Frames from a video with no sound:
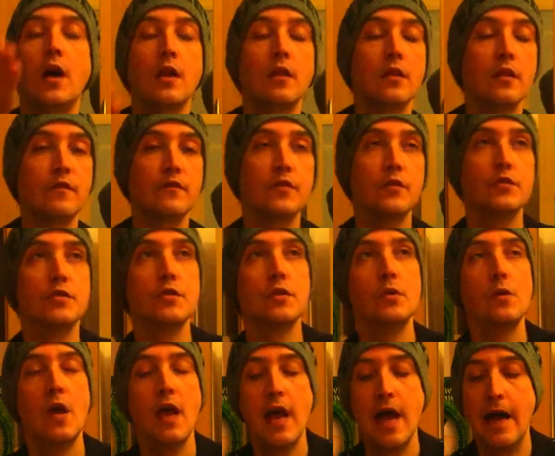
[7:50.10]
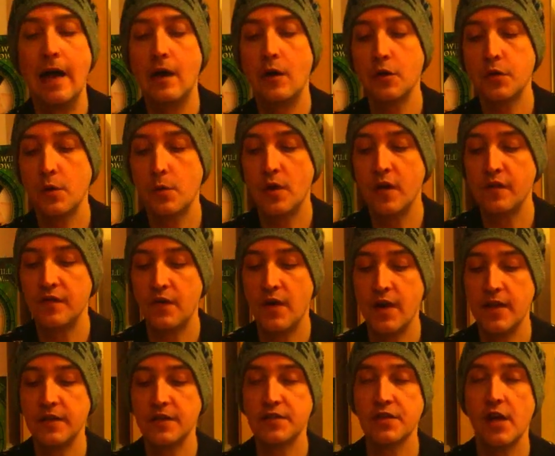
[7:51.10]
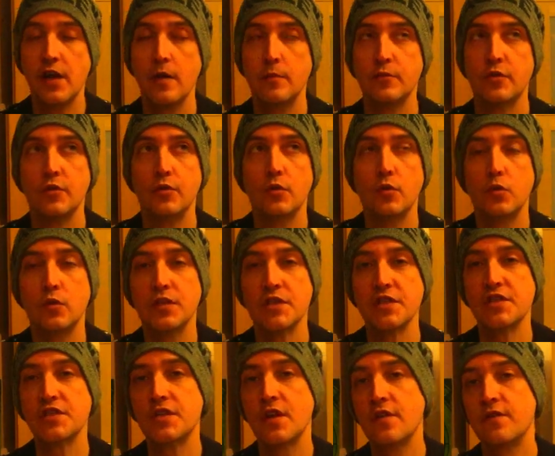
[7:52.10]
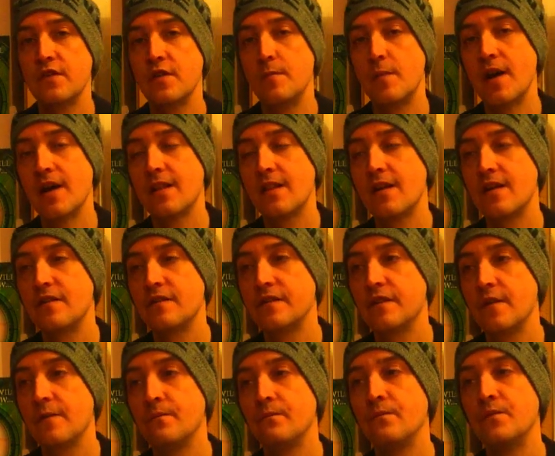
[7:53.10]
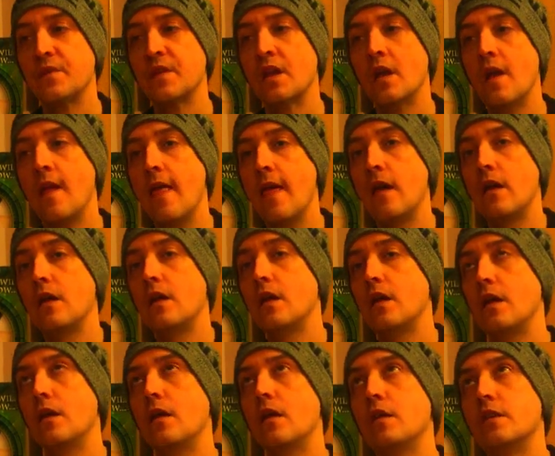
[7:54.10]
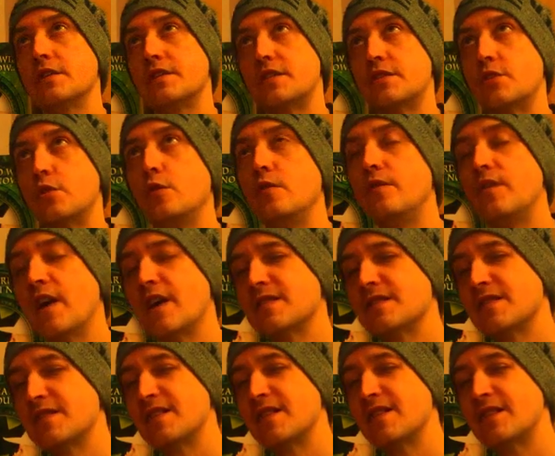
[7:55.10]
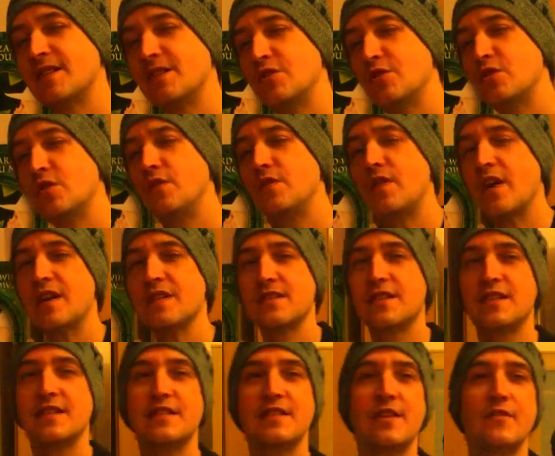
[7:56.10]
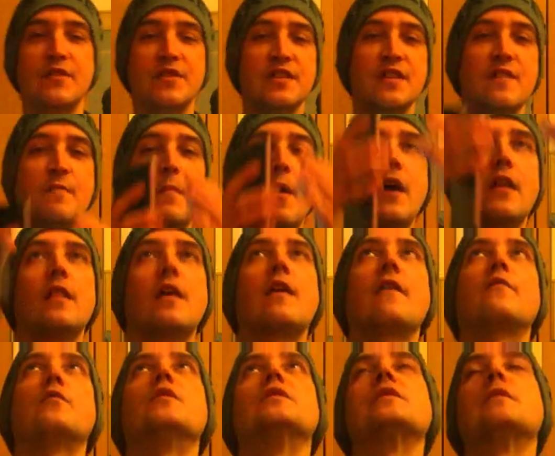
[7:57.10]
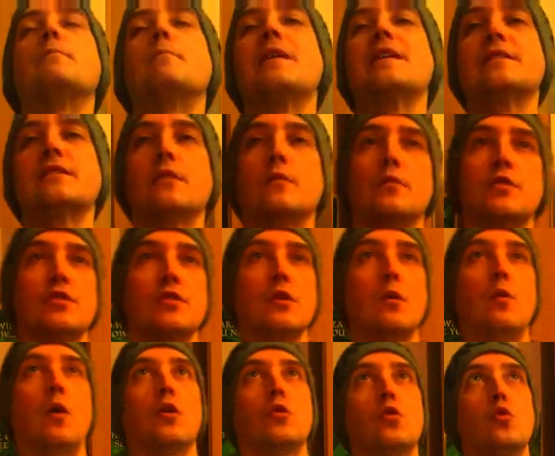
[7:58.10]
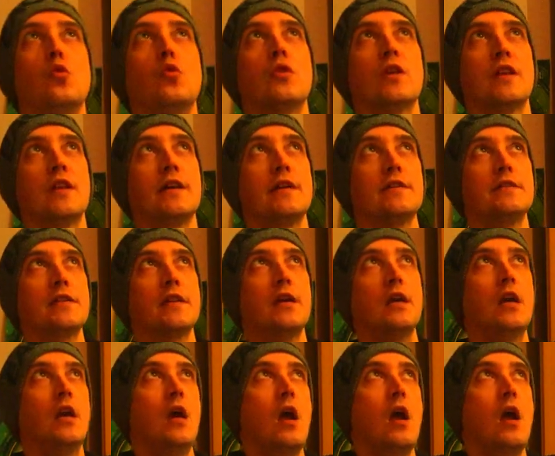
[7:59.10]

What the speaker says: I love you too. How do I find the time to do all the stuff in my life? It's 2016, 2017, my life was a mess. I was so unorganized.